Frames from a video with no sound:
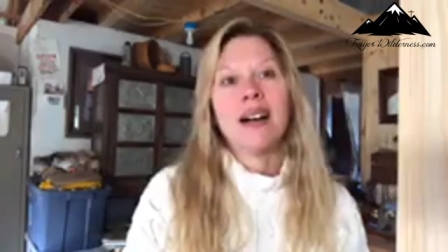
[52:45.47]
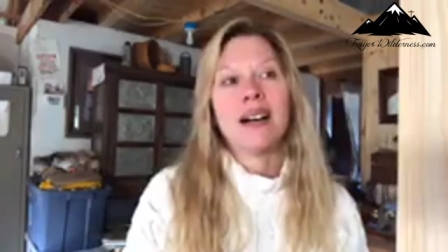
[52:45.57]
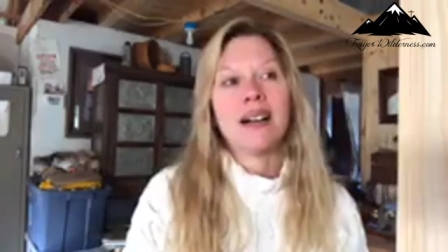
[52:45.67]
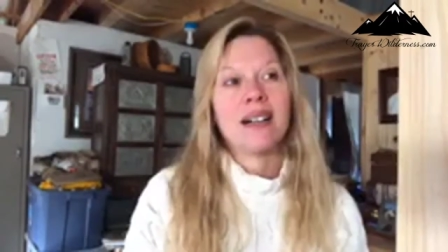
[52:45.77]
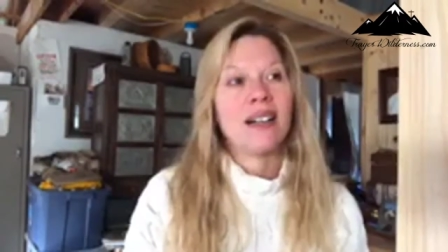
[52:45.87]

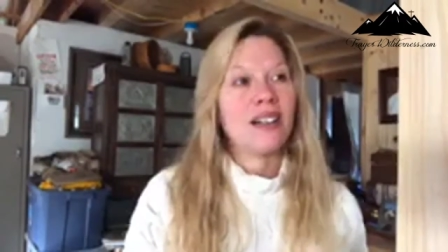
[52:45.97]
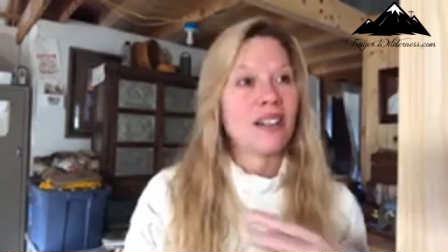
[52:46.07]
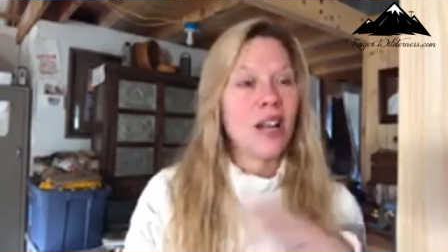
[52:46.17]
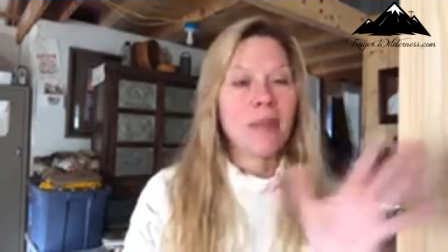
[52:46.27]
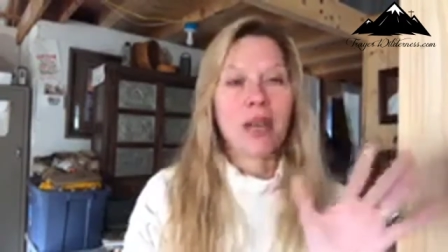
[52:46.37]
uh, are
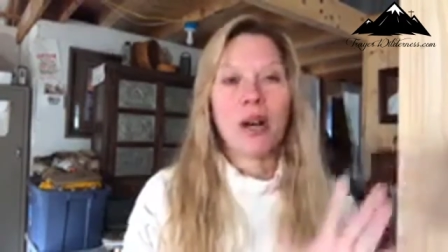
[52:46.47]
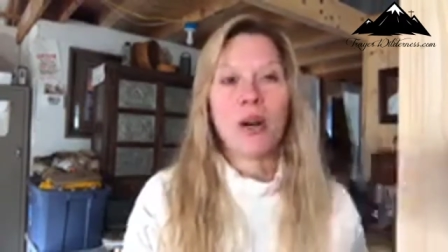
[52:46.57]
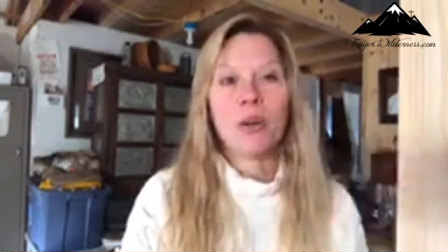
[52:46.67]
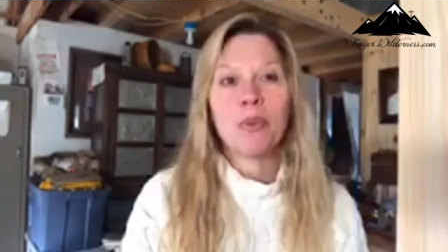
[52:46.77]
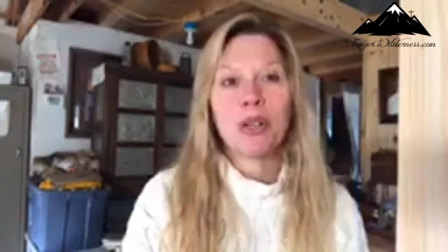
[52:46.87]
coming
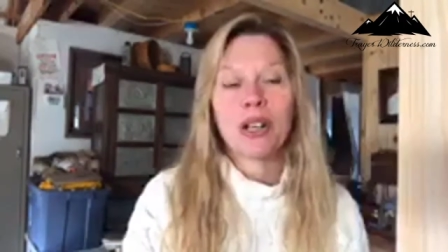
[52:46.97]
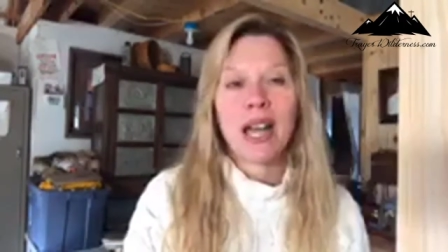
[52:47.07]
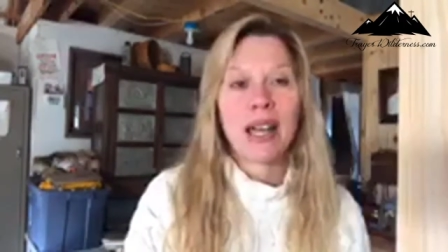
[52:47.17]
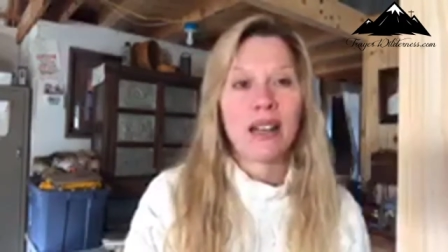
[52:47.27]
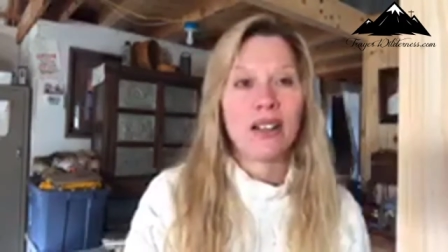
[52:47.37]
home or
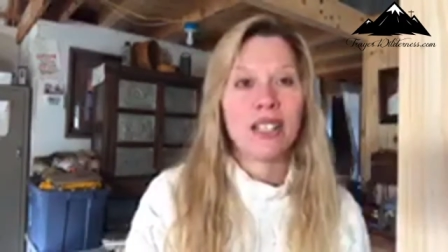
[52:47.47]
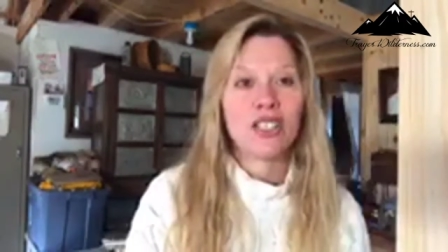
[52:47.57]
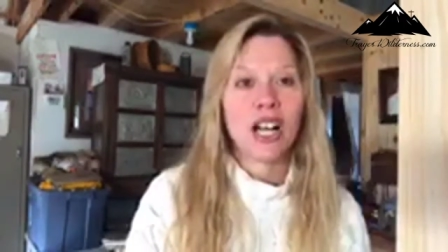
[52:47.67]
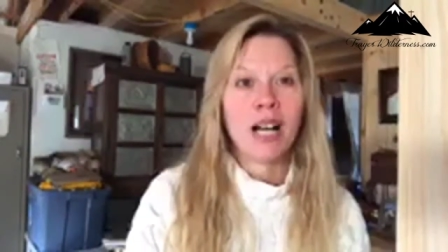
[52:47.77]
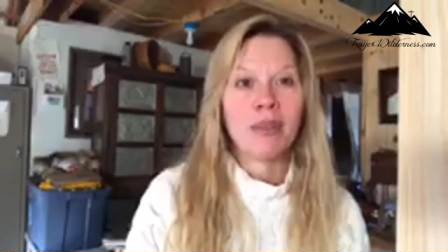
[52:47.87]
at, on a
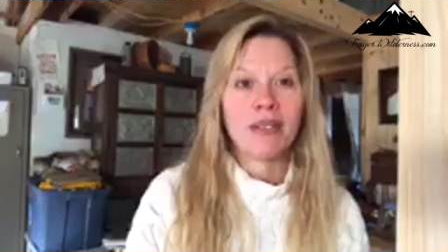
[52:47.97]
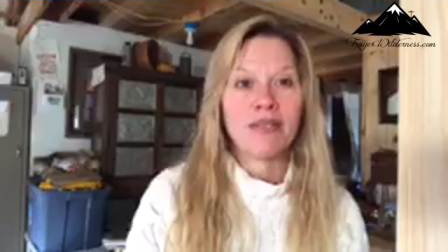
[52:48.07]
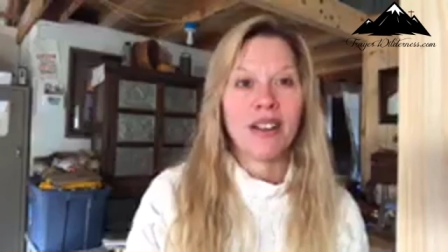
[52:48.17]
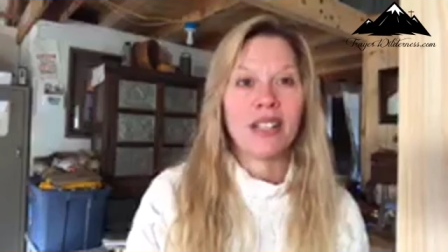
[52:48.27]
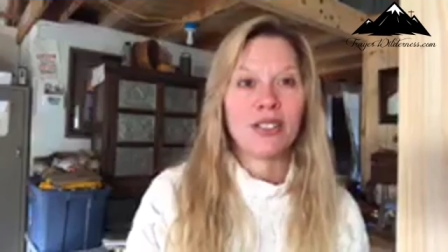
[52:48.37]
job
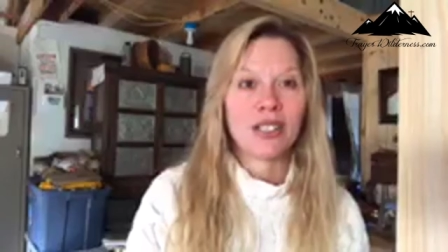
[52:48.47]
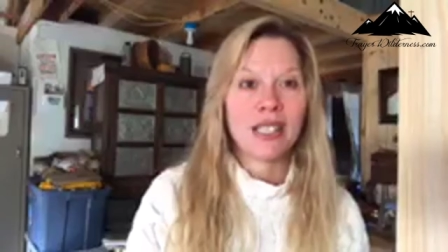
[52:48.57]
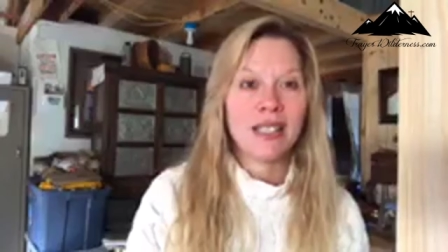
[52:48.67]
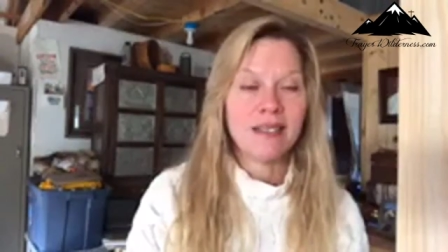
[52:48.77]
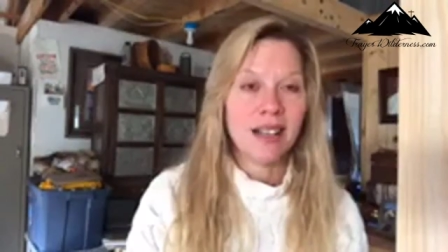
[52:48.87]
and find
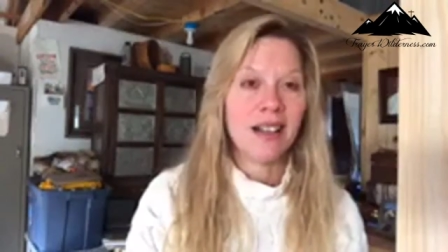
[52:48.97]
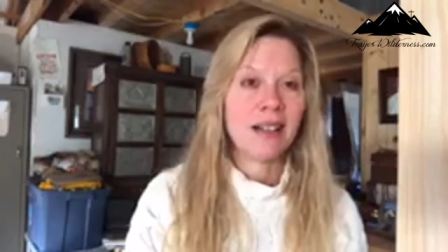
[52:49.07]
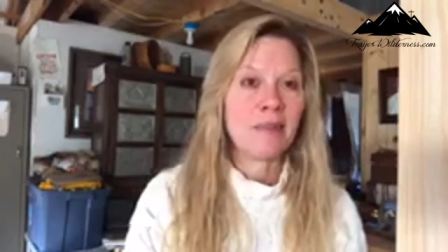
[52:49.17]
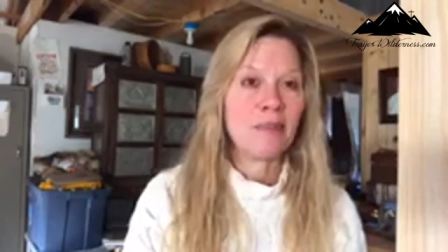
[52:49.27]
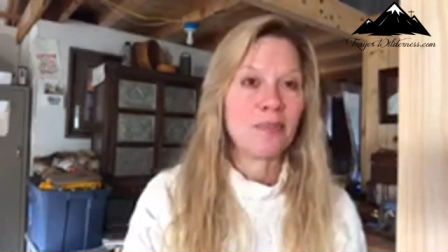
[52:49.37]
turkey,
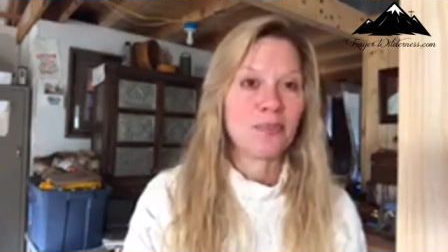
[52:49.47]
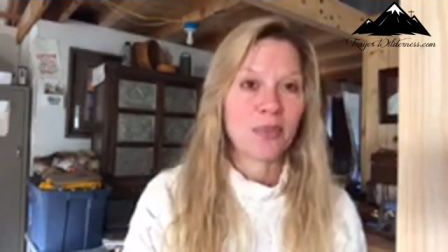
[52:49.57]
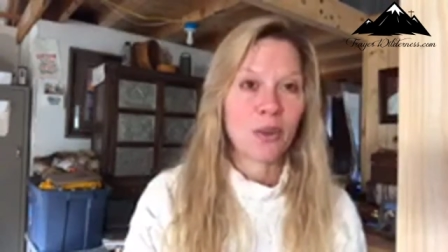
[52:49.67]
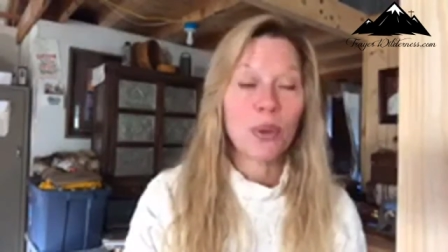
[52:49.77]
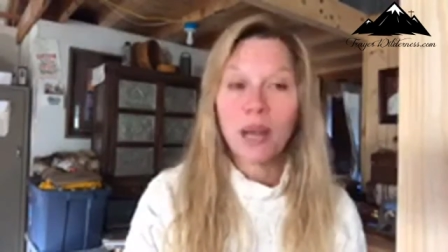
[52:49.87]
um,
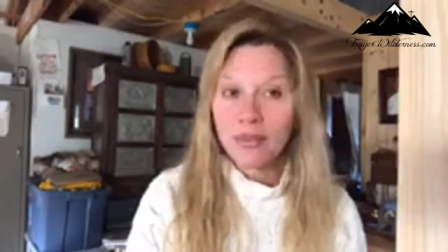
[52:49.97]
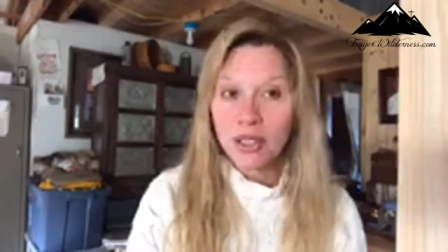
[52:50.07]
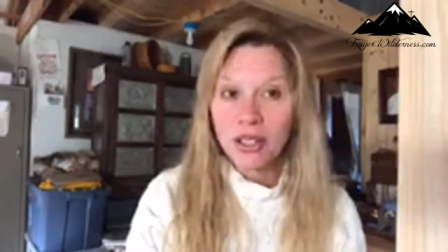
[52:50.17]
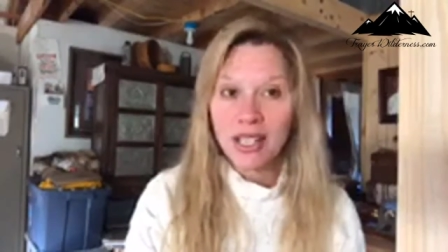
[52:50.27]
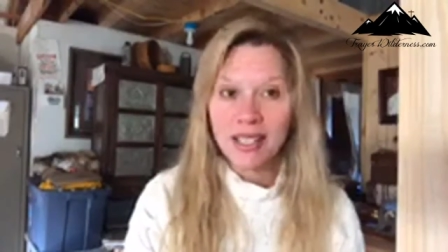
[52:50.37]
we will have
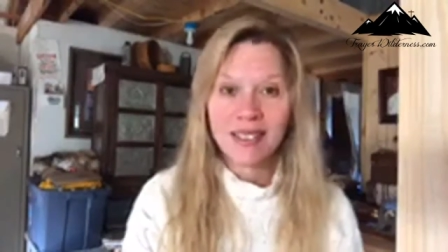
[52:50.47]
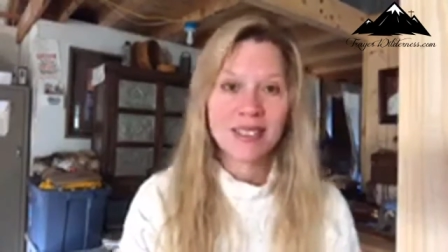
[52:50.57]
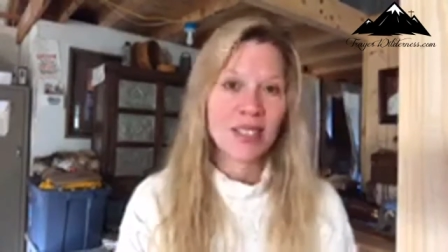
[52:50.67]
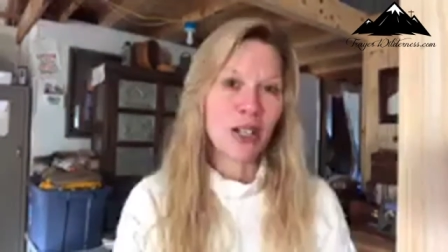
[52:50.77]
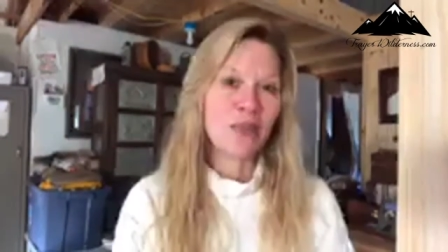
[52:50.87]
turkey.
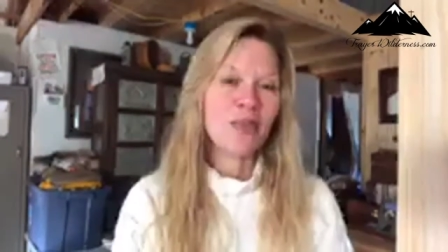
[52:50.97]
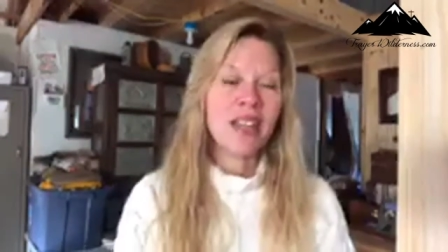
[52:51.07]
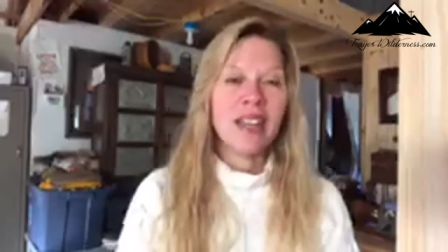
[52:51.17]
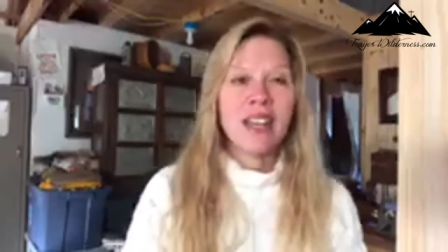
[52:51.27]
So